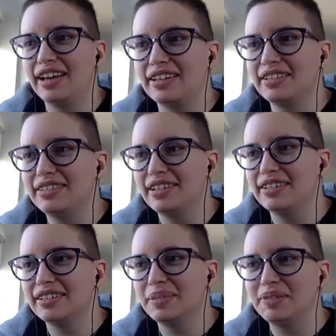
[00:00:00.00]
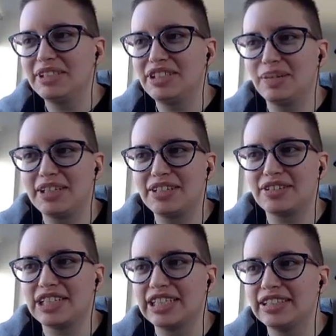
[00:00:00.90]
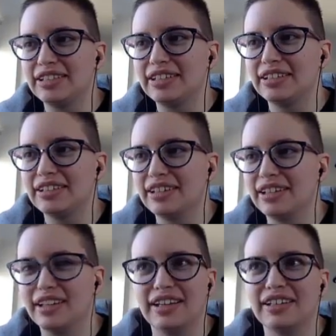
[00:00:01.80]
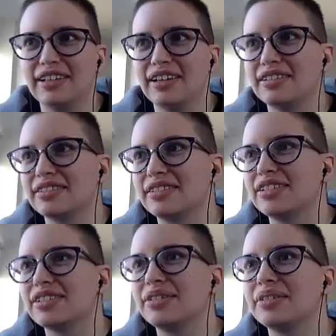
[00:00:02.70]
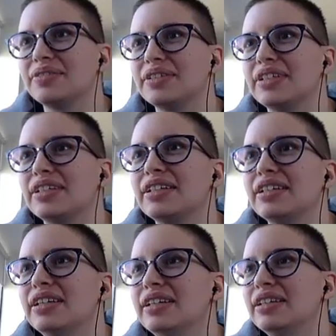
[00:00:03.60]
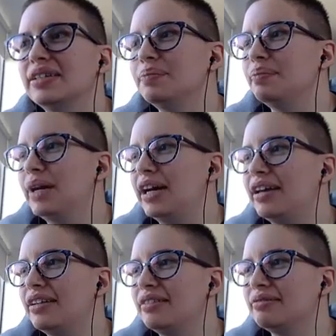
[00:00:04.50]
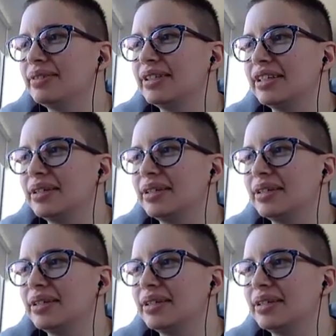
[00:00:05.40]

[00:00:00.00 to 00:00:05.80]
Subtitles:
can. Let me reshare my screen, and I'll just go over mine really